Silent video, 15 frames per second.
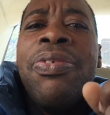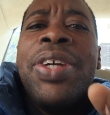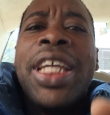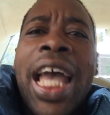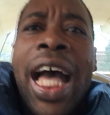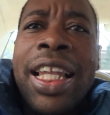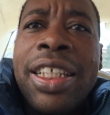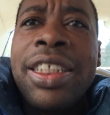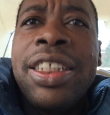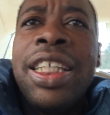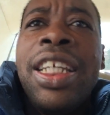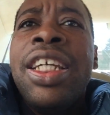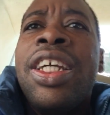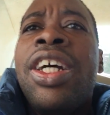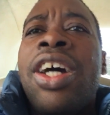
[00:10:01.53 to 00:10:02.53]
the
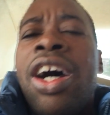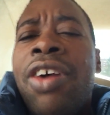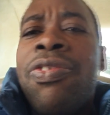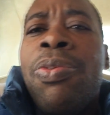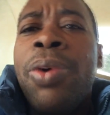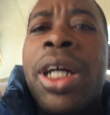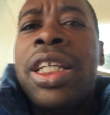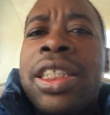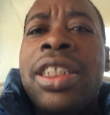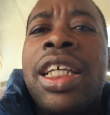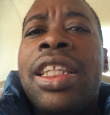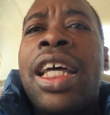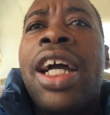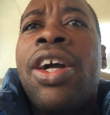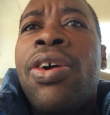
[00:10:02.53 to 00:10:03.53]
reality of what is
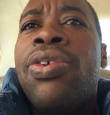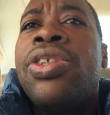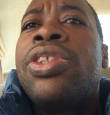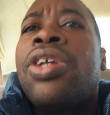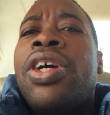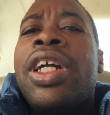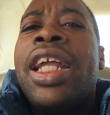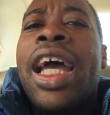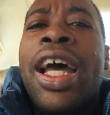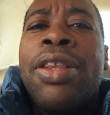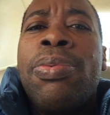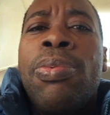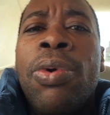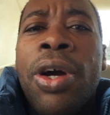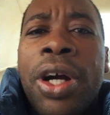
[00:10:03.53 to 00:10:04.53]
it that goes on at
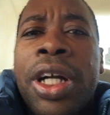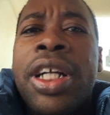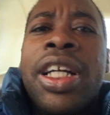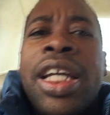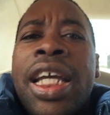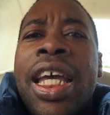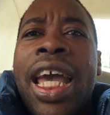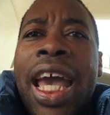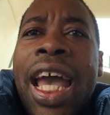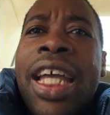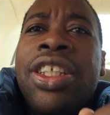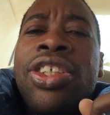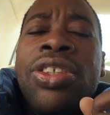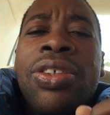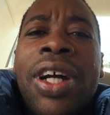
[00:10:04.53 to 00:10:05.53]
work,
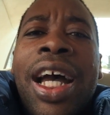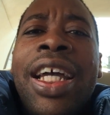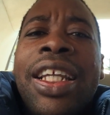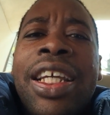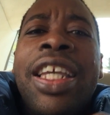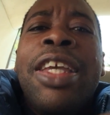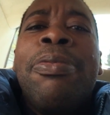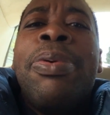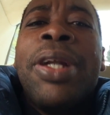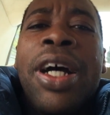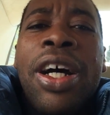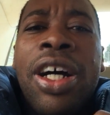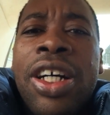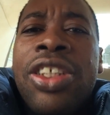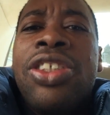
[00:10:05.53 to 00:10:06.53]
and try to keep it
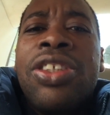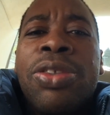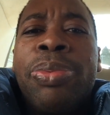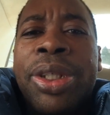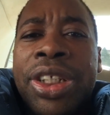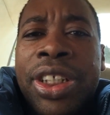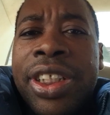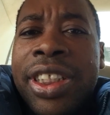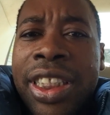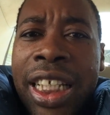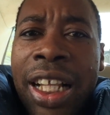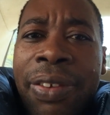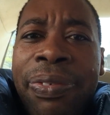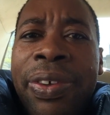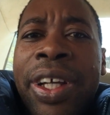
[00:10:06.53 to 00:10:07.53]
100 with
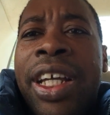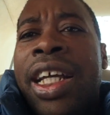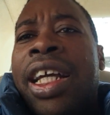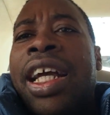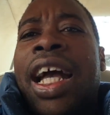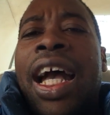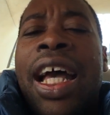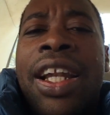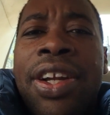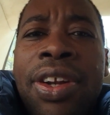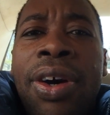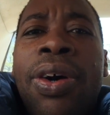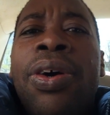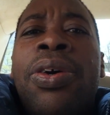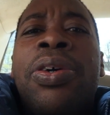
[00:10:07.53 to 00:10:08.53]
yourself, and
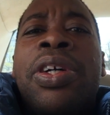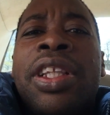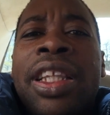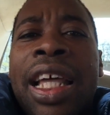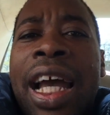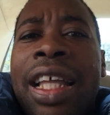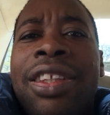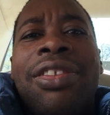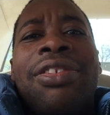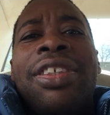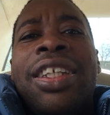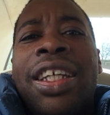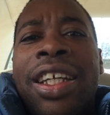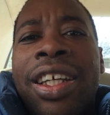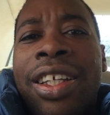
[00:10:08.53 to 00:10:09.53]
know that,
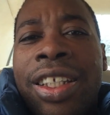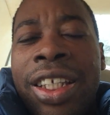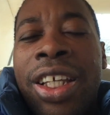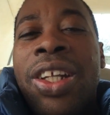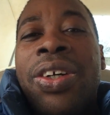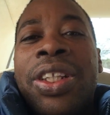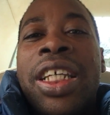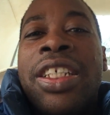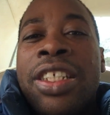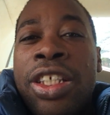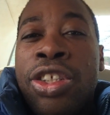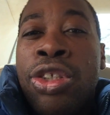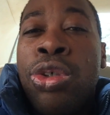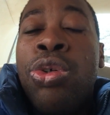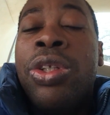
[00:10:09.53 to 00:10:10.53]
you know,
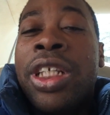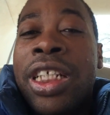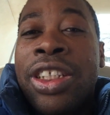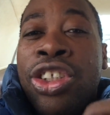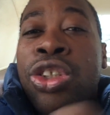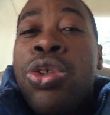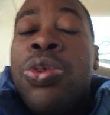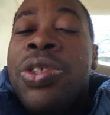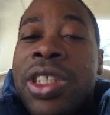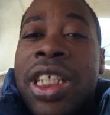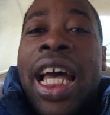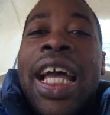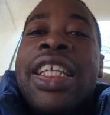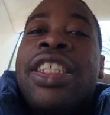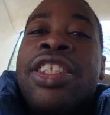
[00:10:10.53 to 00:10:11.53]
there's two
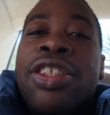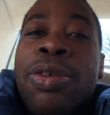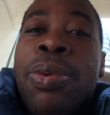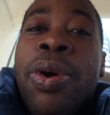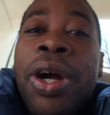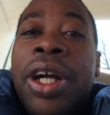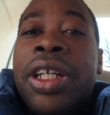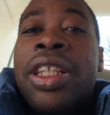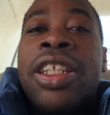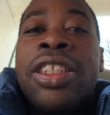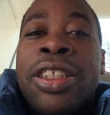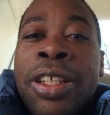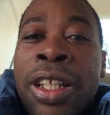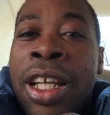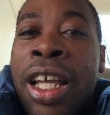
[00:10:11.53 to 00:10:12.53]
sides to work.
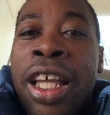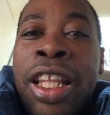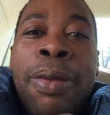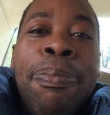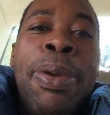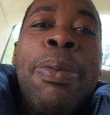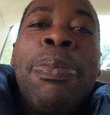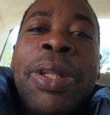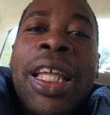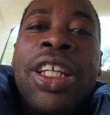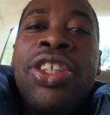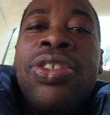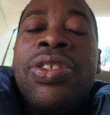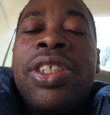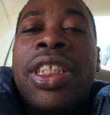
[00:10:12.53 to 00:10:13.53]
There's the people
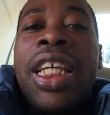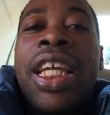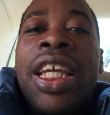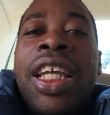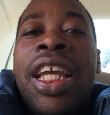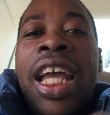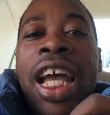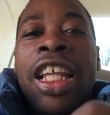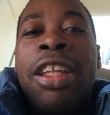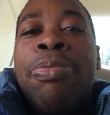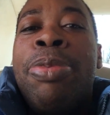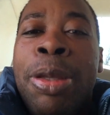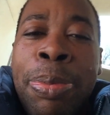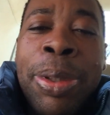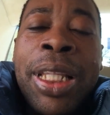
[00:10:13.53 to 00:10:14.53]
that you see, and the
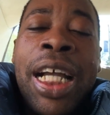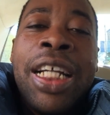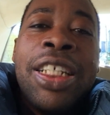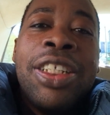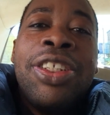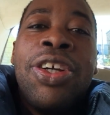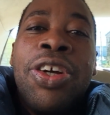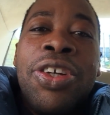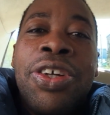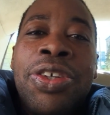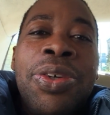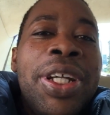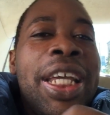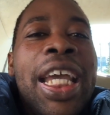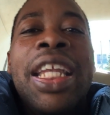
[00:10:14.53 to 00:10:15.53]
people that could turn on
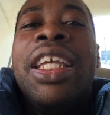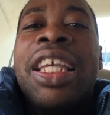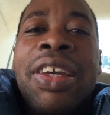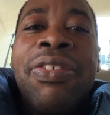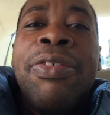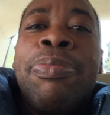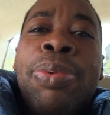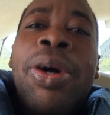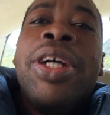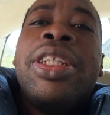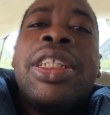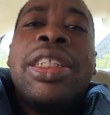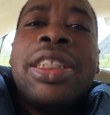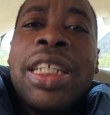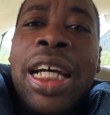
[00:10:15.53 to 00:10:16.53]
you at any given point
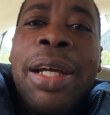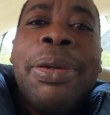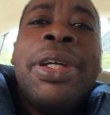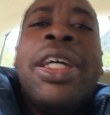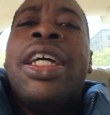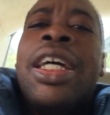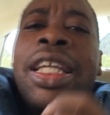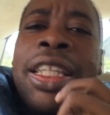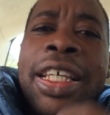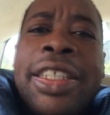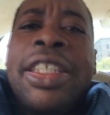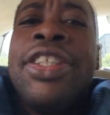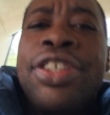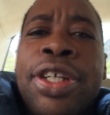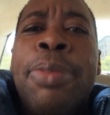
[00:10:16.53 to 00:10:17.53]
in time.
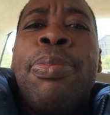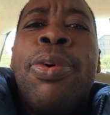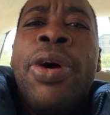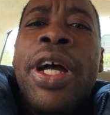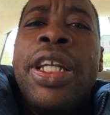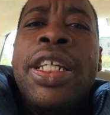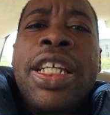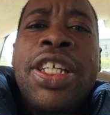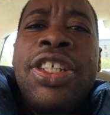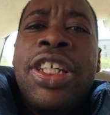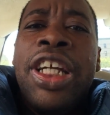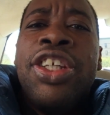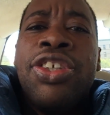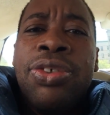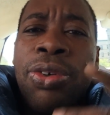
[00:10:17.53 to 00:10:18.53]
This is your boy
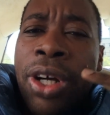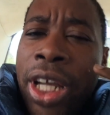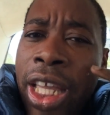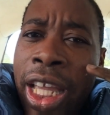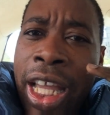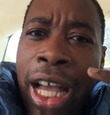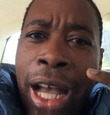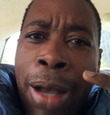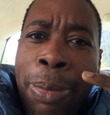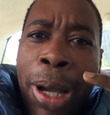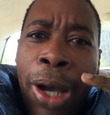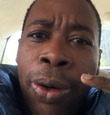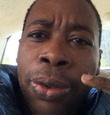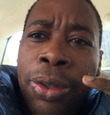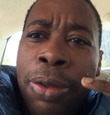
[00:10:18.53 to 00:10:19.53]
DJ Troy. I'm
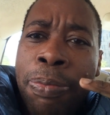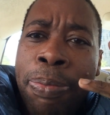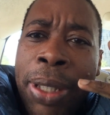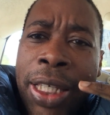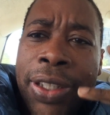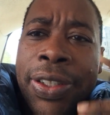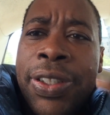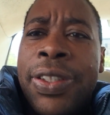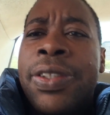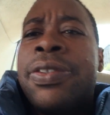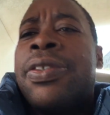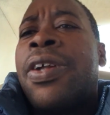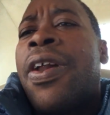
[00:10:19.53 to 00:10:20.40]
out. Peace.